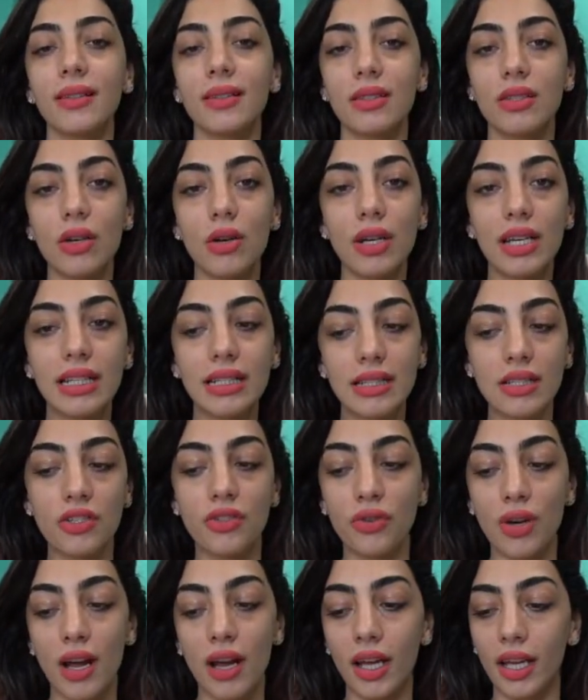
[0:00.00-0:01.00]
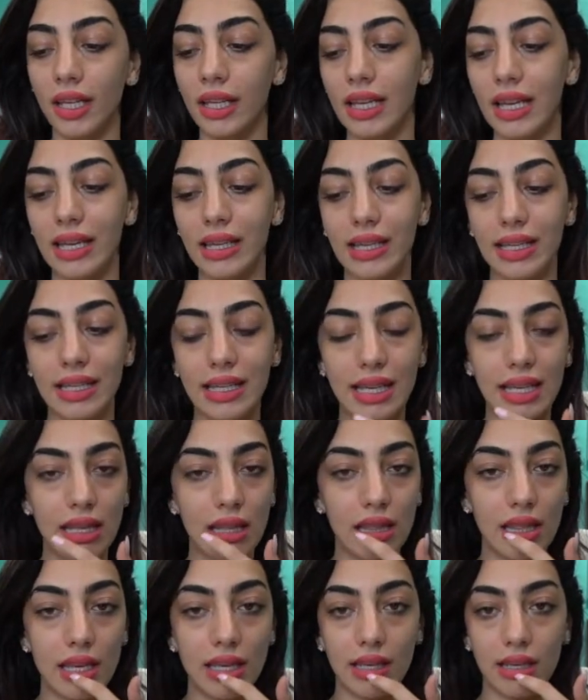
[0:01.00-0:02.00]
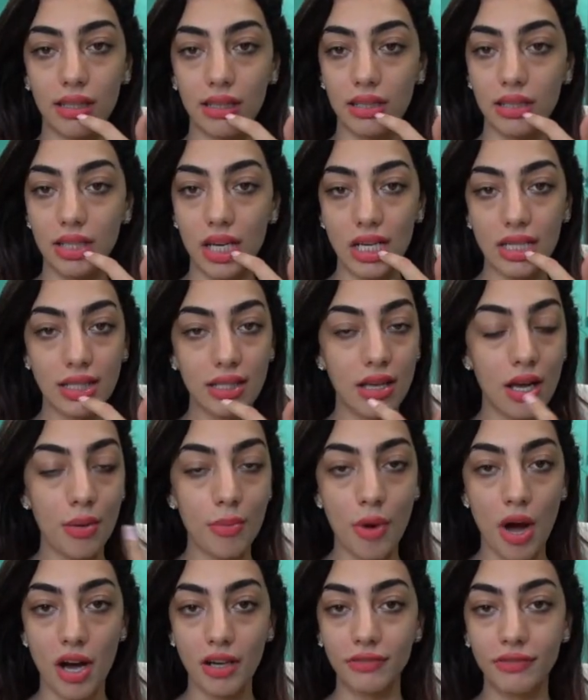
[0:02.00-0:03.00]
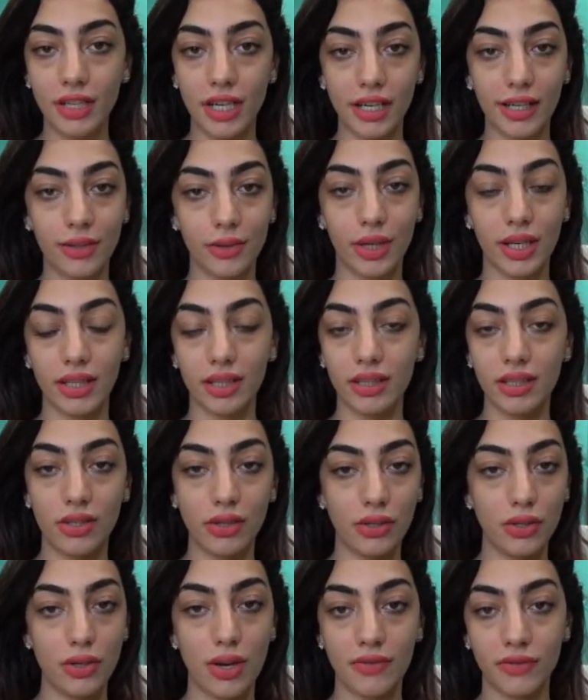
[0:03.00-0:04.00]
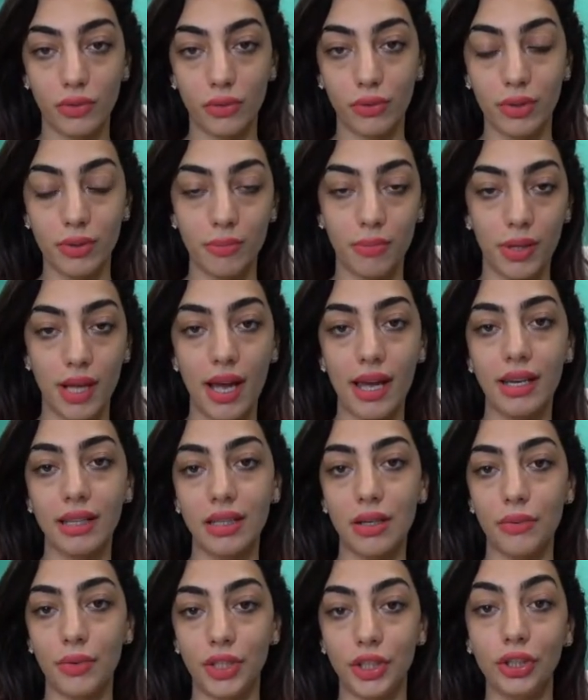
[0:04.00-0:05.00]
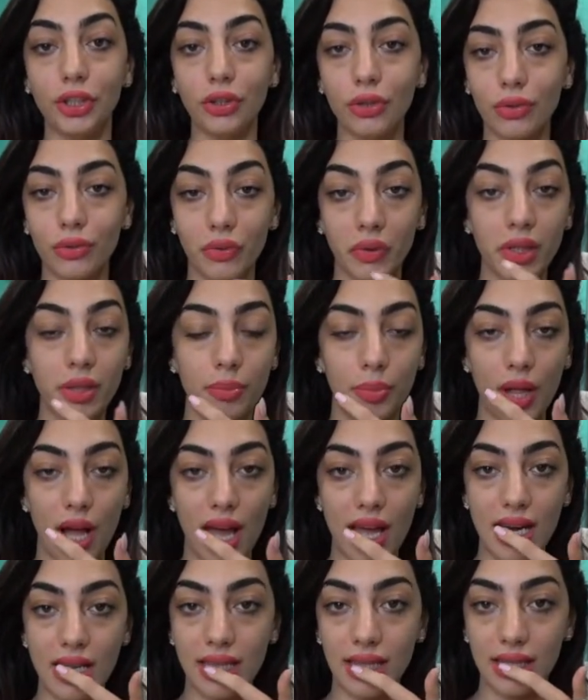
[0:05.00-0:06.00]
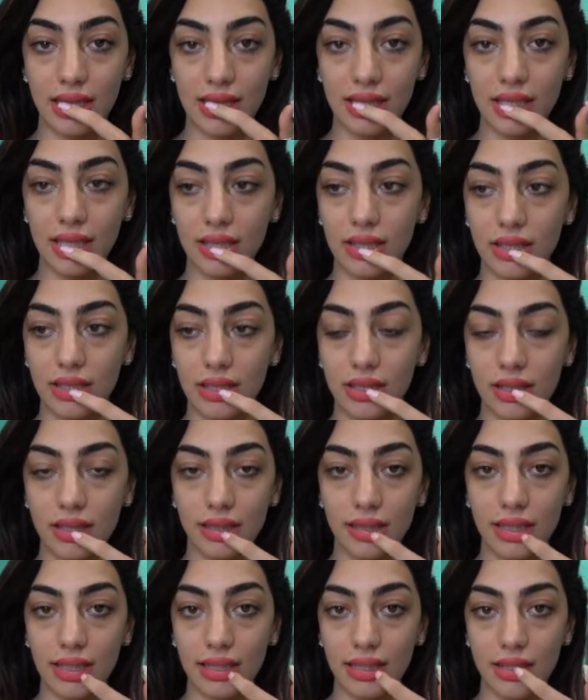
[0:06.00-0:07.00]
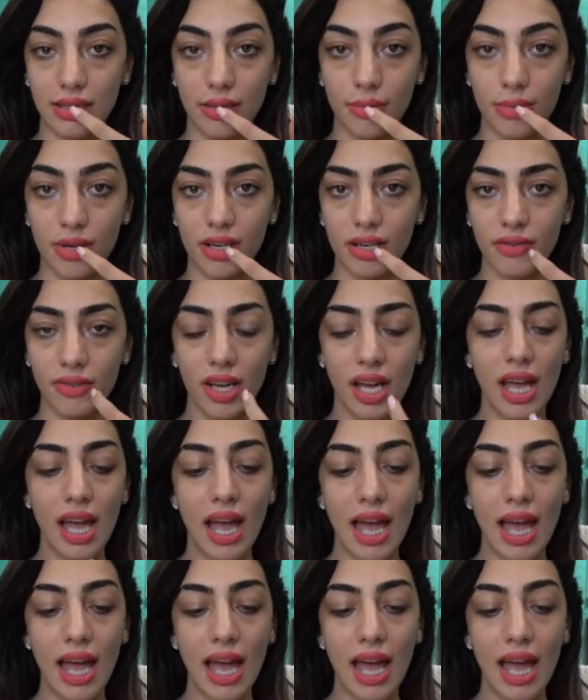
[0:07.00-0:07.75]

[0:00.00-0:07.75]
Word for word: So it is drying. It, it, it like does come off very quickly. So you have to reapply it. And then when you do reapply it, this little things come off.